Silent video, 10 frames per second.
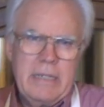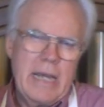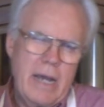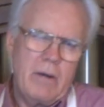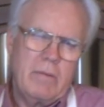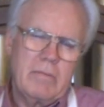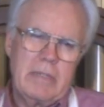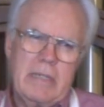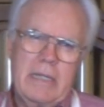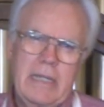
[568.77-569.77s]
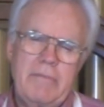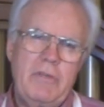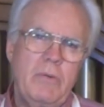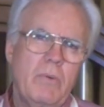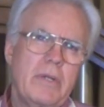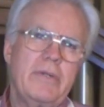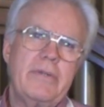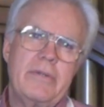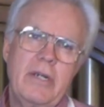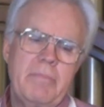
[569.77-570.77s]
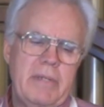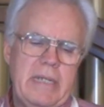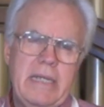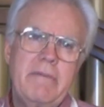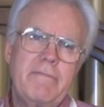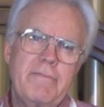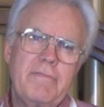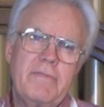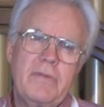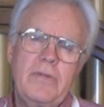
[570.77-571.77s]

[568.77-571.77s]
Now, if you want to determine if